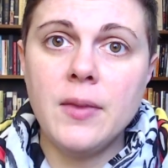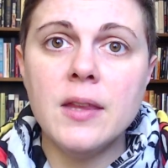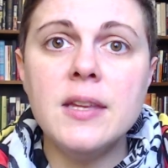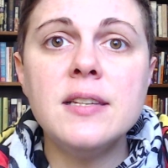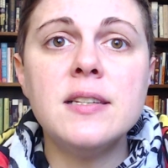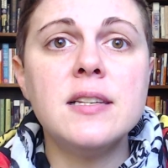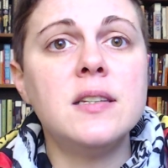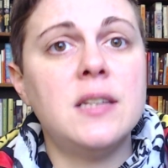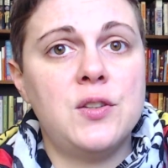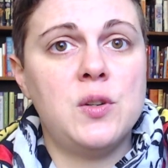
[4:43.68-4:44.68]
This is the
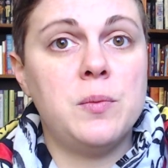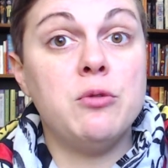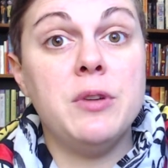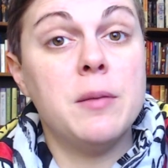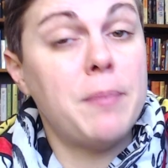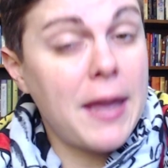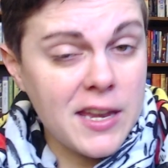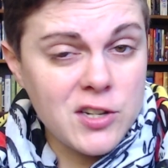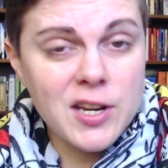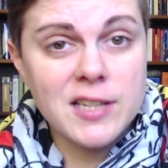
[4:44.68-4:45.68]
tension between the
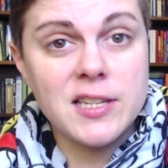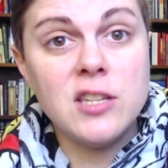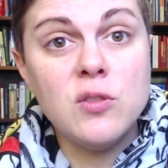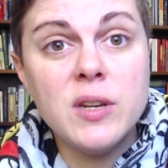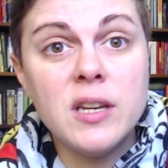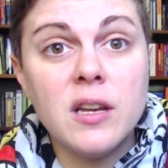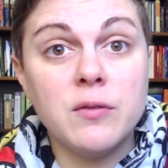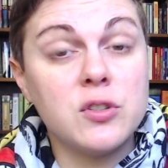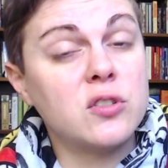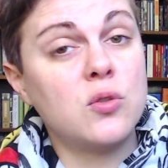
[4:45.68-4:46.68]
page as a unit of
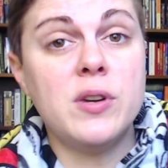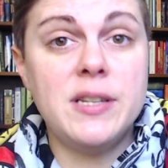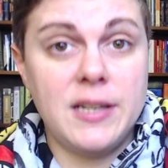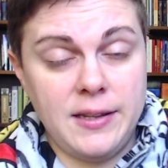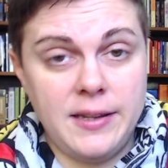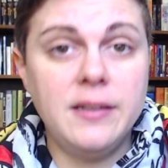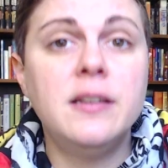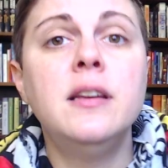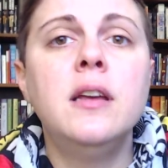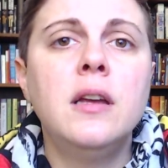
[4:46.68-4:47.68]
storytelling,
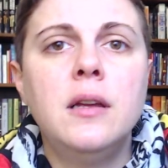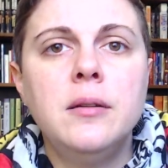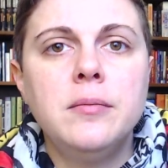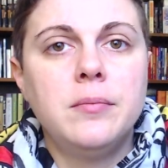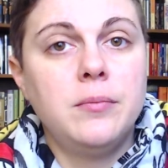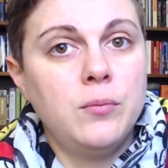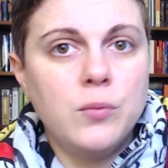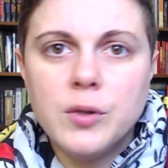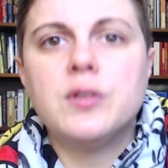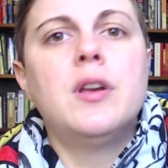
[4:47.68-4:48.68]

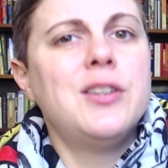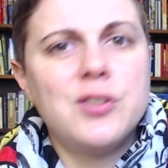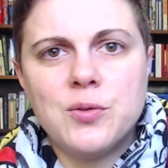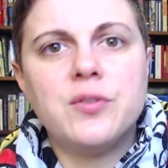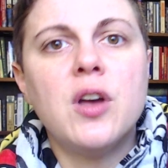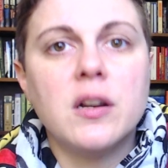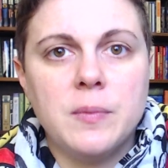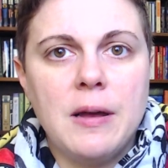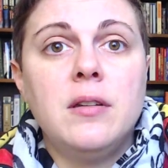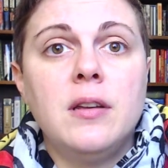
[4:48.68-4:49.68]
what I just sort of talked
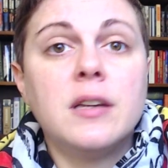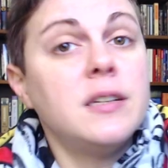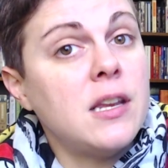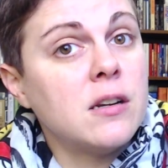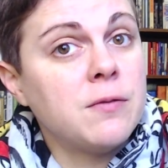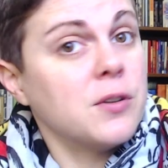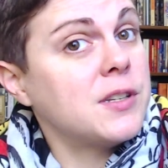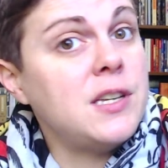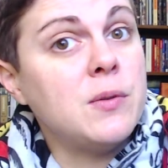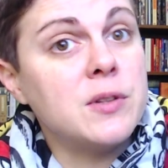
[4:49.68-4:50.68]
about, a container for a
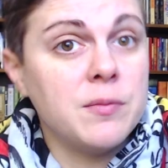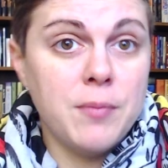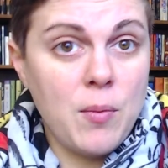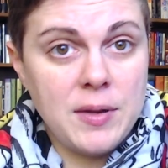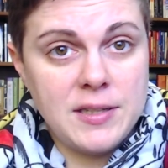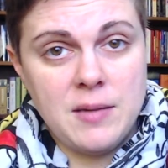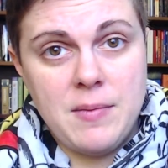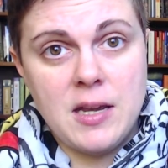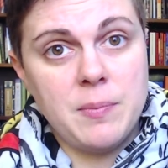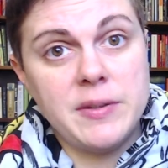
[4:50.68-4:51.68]
sequence of moments that
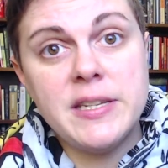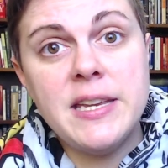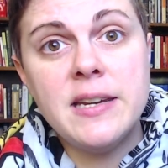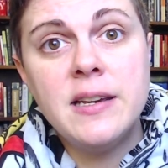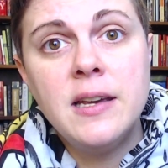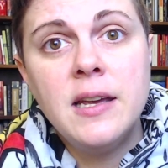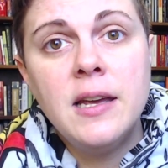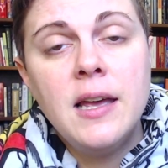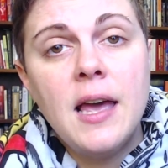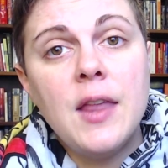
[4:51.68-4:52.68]
make up a scene,
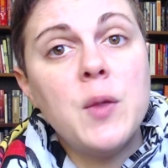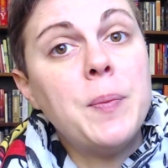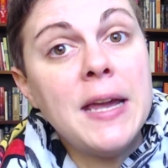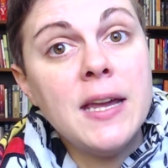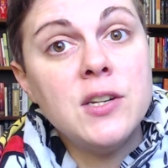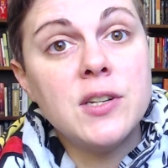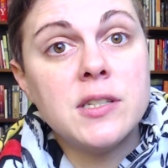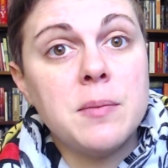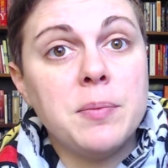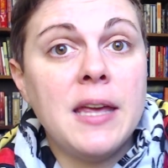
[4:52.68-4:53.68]
and the page as
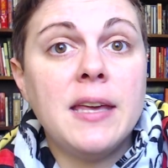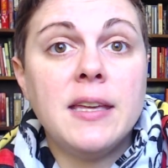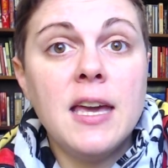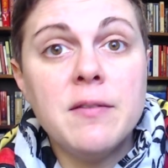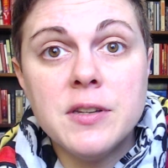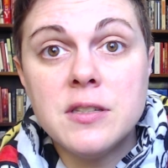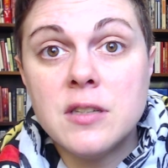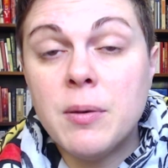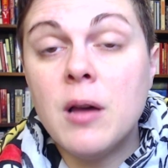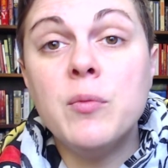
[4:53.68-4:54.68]
a blank canvas
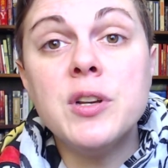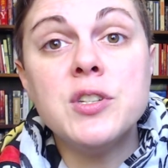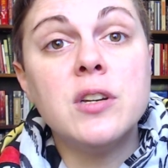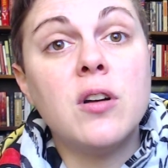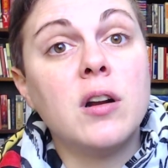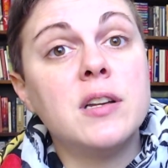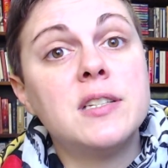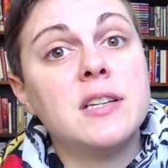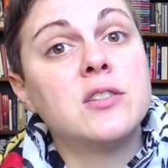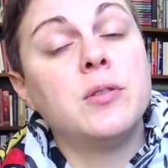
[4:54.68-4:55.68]
upon which an artist
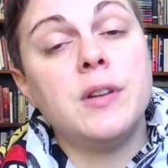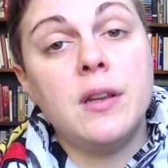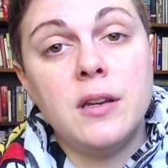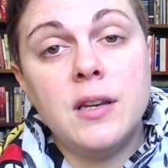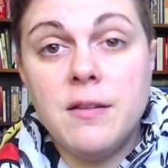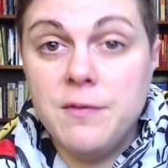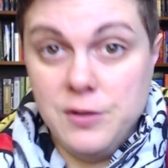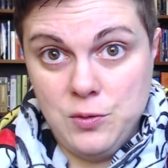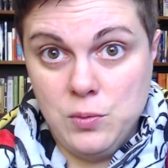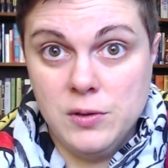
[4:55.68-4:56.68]
has created a
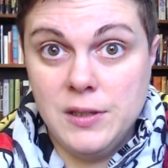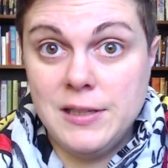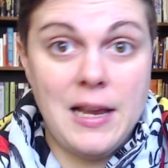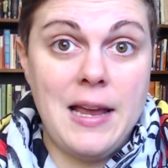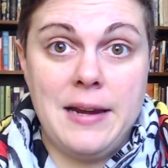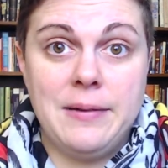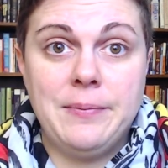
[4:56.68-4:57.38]
visual design.